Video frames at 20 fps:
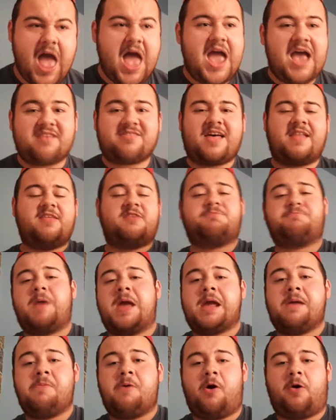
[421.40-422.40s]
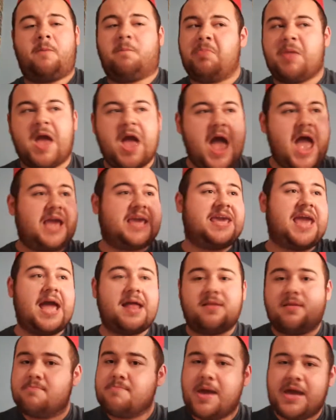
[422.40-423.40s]
It's like these people,
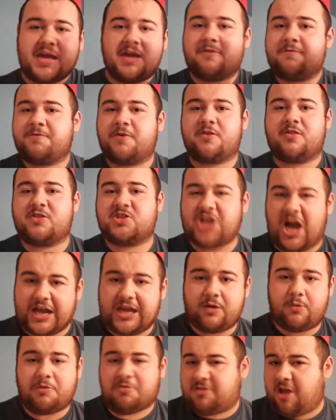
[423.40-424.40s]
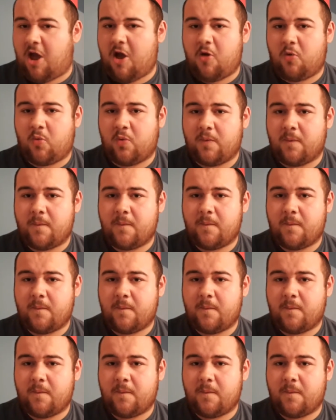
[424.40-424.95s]
again, making fun of the Jaguar 2.